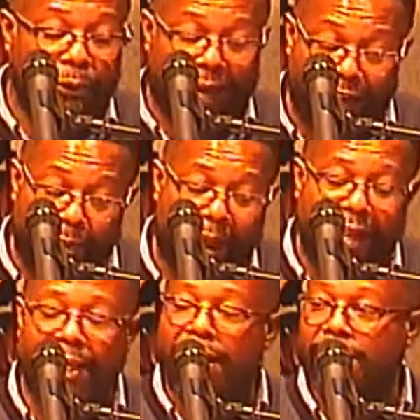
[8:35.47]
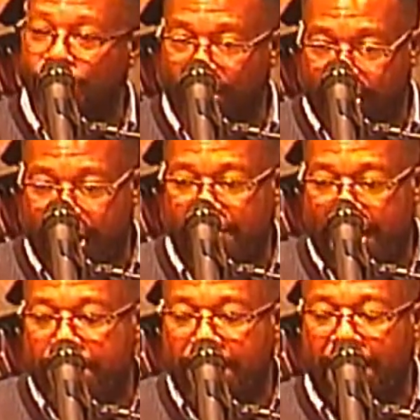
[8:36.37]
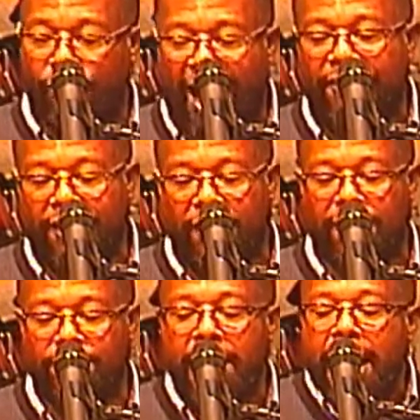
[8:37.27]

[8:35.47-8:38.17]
Well, everybody, yeah, well, let me and my wife come.